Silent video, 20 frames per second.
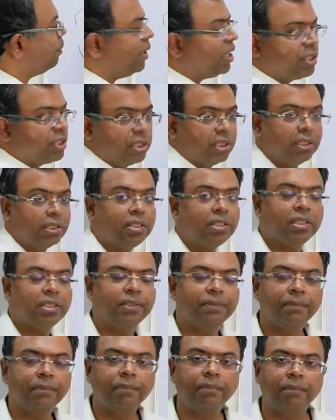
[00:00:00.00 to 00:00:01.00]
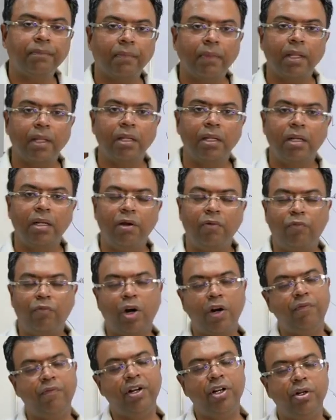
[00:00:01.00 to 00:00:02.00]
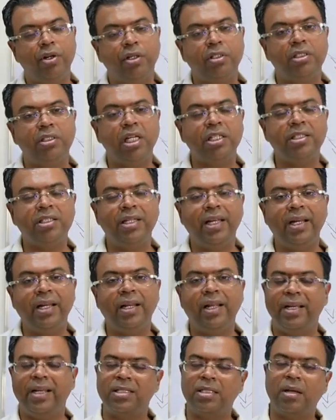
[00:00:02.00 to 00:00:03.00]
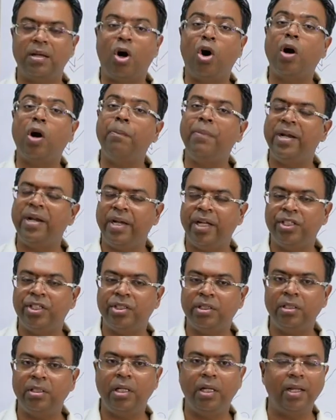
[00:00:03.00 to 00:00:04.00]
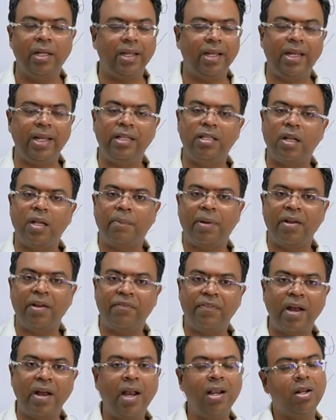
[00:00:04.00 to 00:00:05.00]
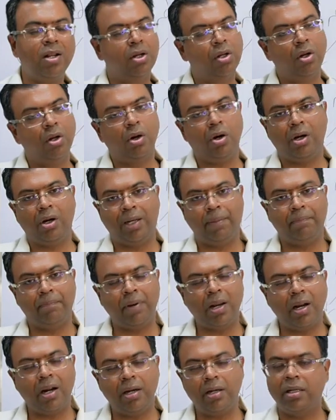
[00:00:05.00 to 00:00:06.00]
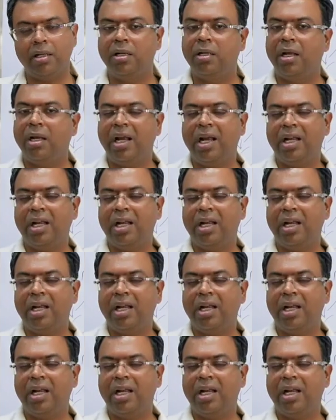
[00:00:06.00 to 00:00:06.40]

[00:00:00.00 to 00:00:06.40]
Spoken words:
two patients, what we just need is augmentation either by fat or implant,